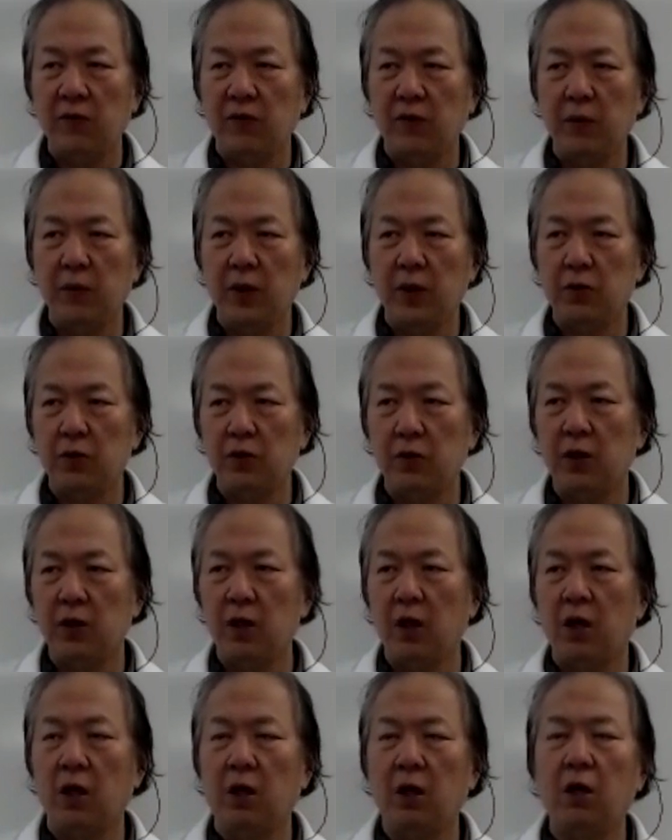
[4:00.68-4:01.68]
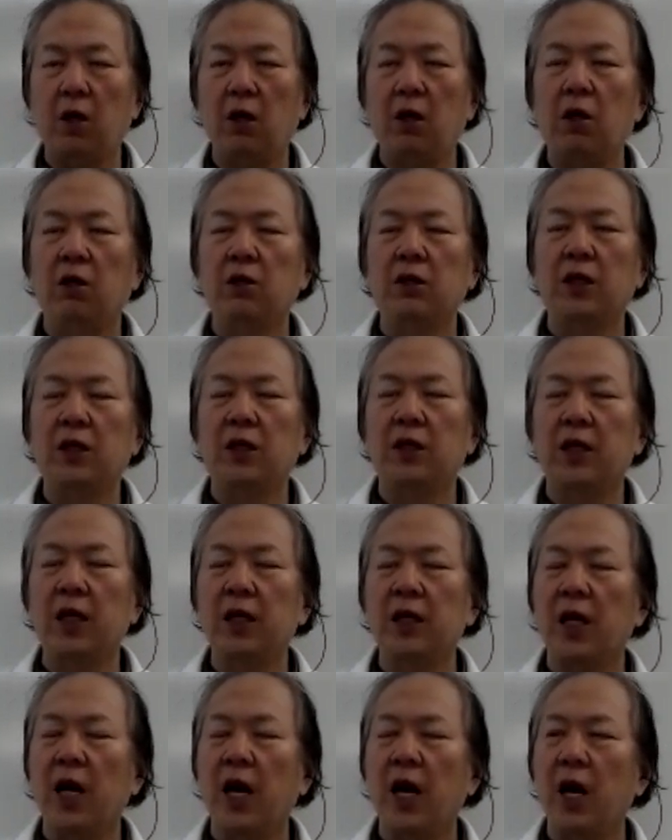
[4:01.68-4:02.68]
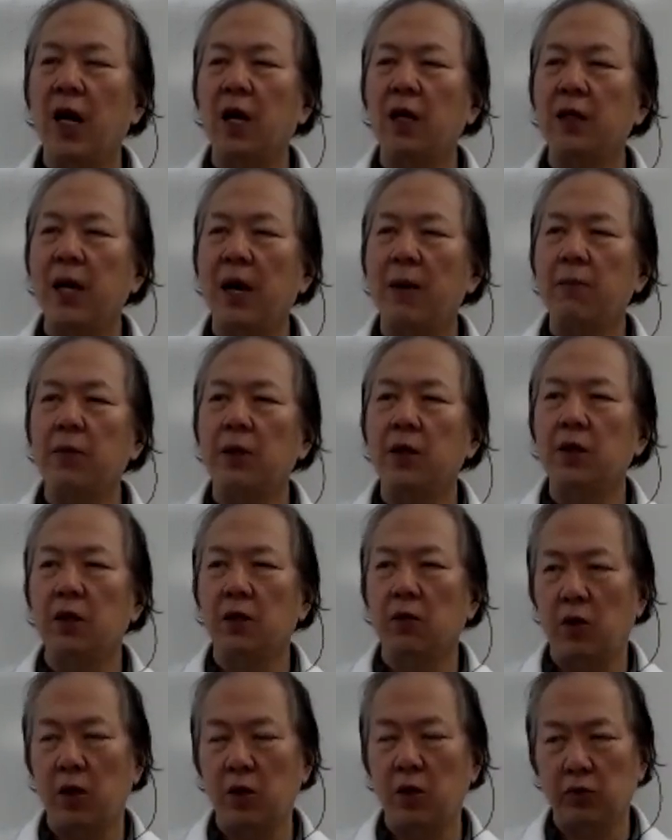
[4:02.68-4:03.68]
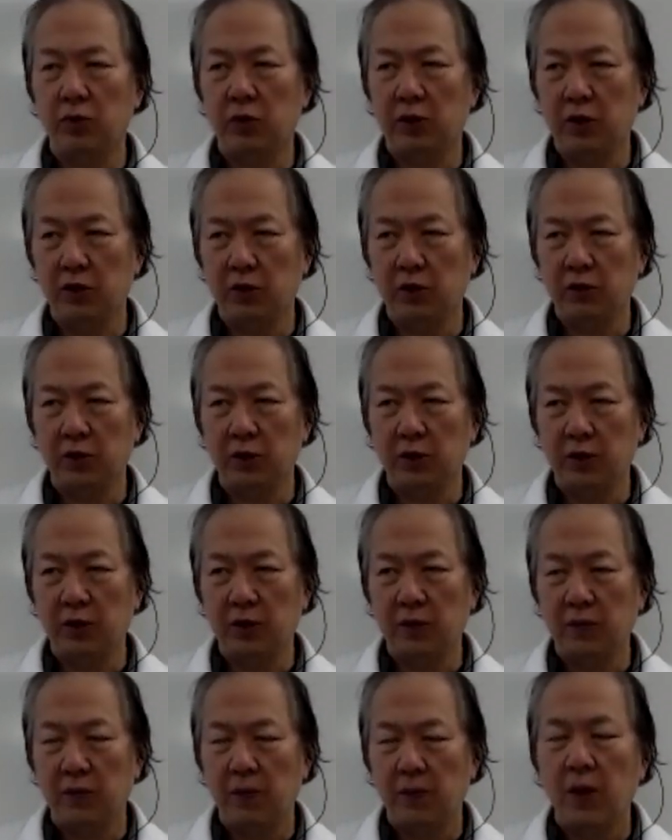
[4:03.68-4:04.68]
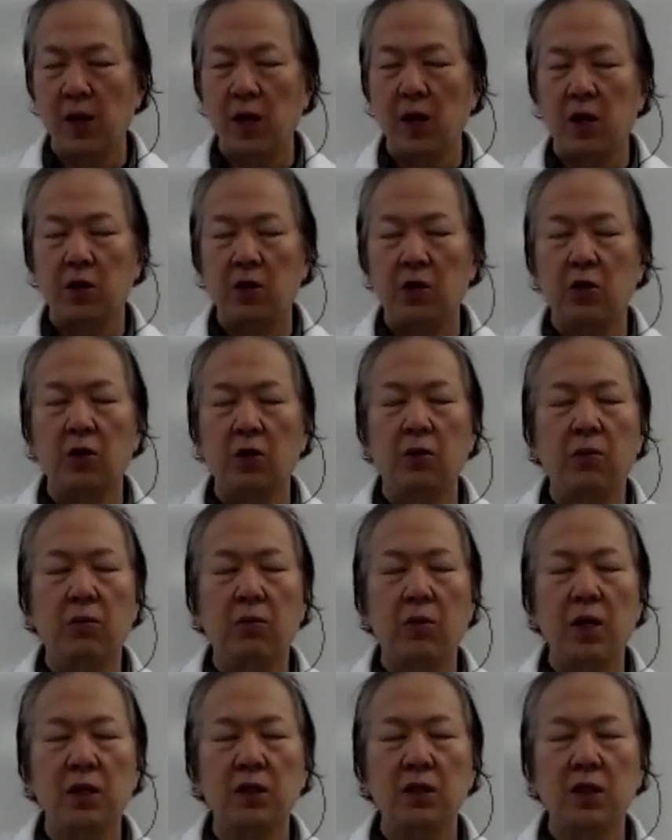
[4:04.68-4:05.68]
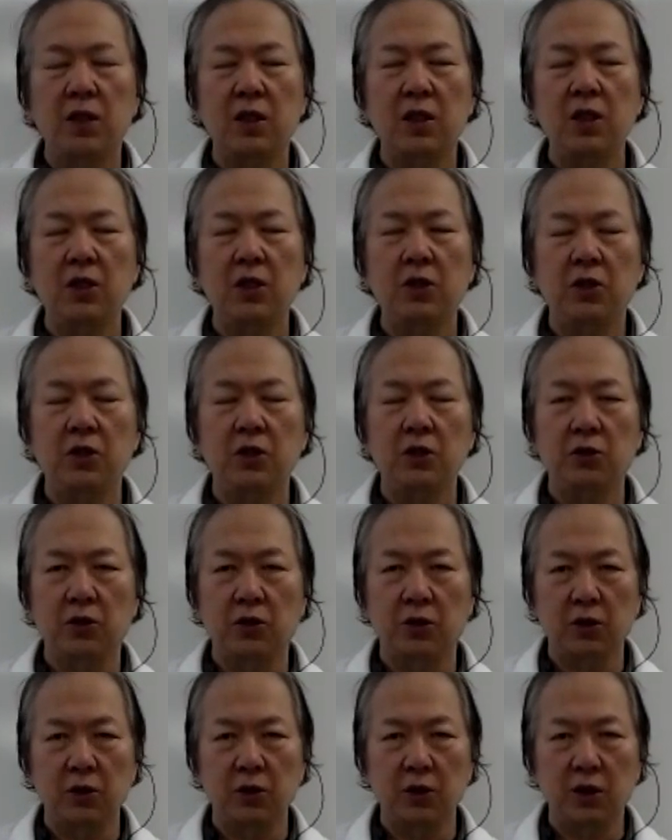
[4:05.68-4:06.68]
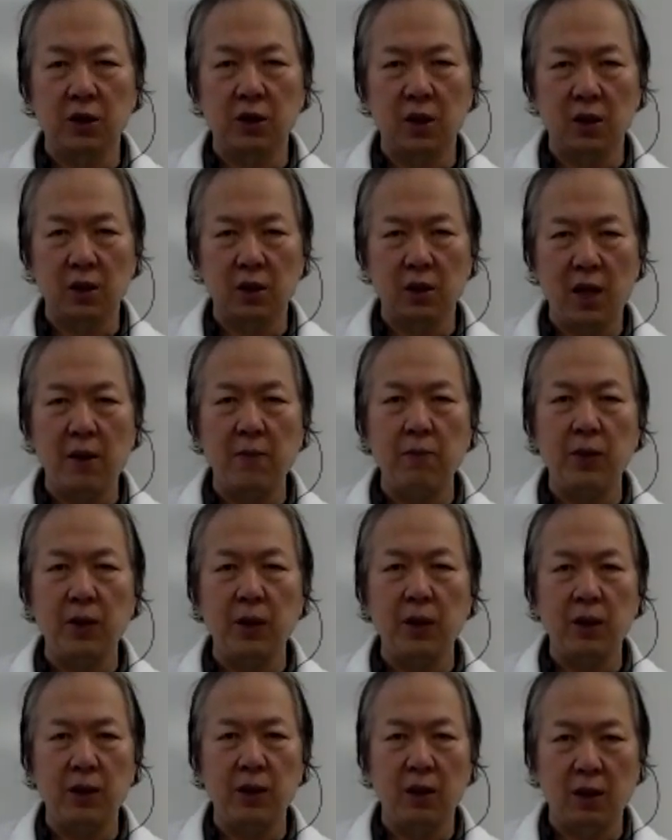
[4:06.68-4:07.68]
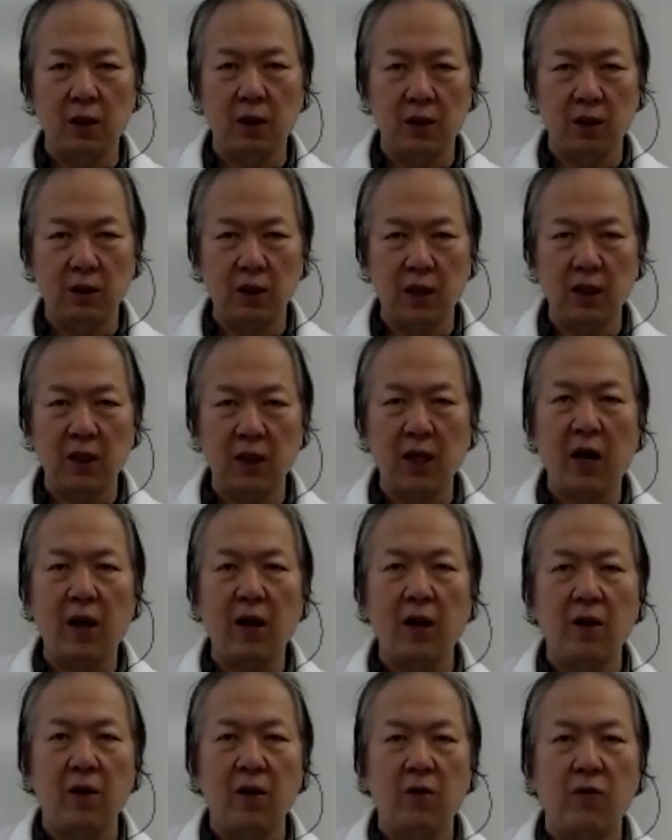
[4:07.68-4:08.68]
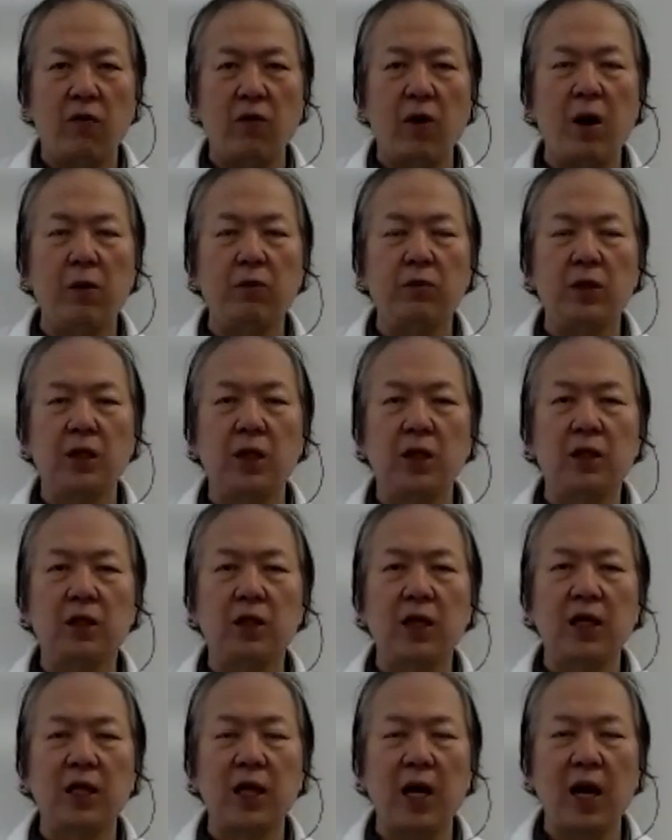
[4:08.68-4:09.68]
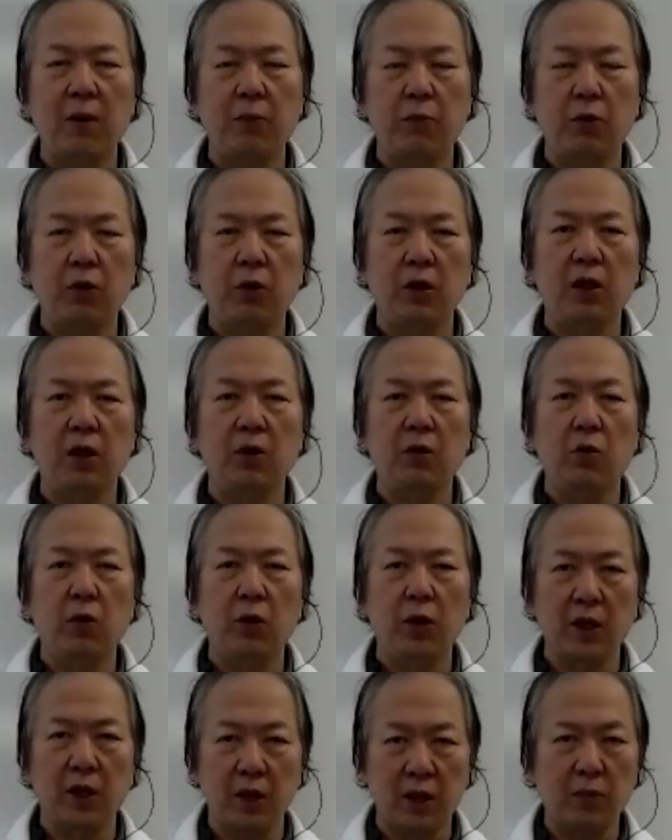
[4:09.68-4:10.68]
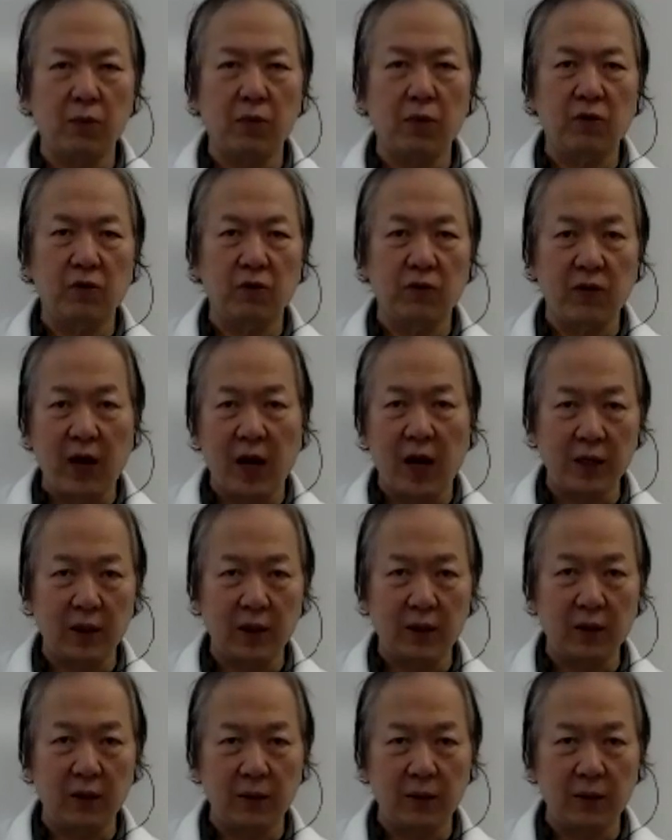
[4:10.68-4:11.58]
information or all the data number you want to use, you must use the number or data from the data book we provide.